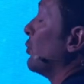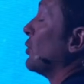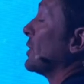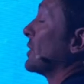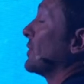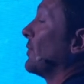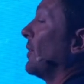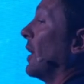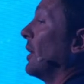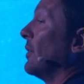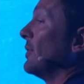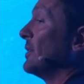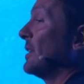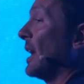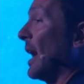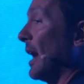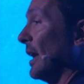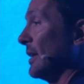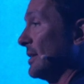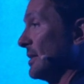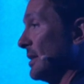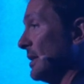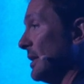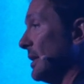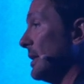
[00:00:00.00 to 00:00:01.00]
was found
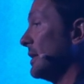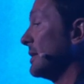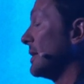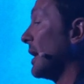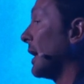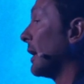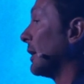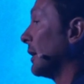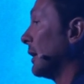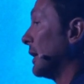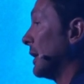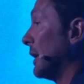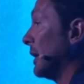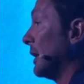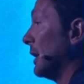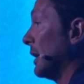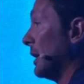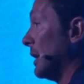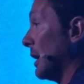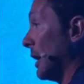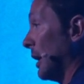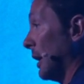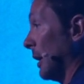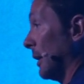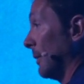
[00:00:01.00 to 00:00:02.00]
dead, entangled
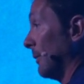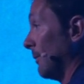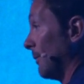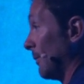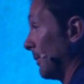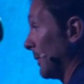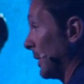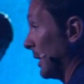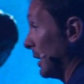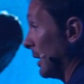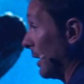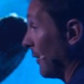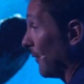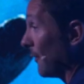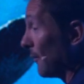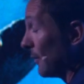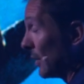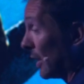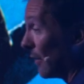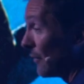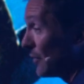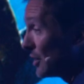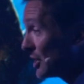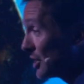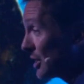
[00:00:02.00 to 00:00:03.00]
in a, in a,
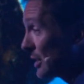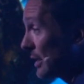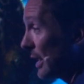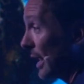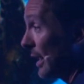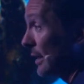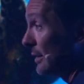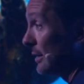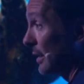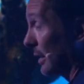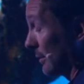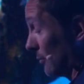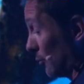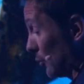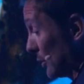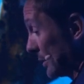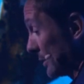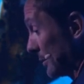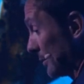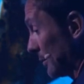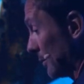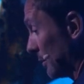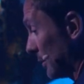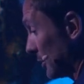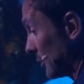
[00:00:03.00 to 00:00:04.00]
in a fishing net that was,
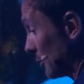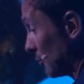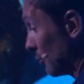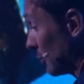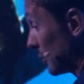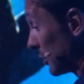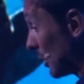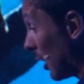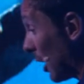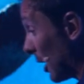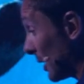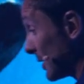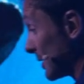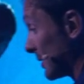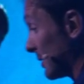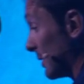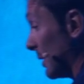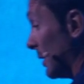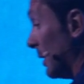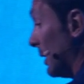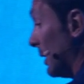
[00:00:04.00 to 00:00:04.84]
was, was lost.